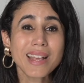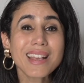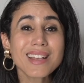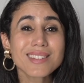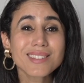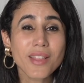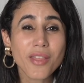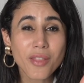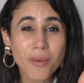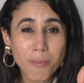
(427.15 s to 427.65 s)

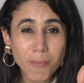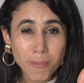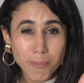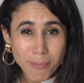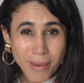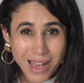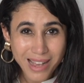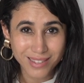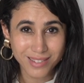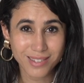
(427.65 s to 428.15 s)
is the
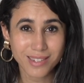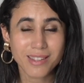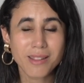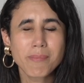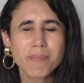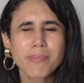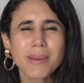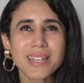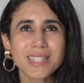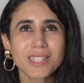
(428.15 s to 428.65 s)
best
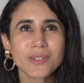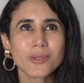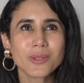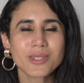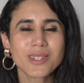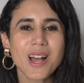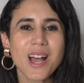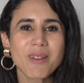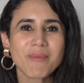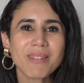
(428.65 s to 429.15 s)
of all
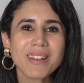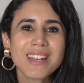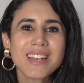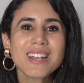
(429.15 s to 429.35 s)
time.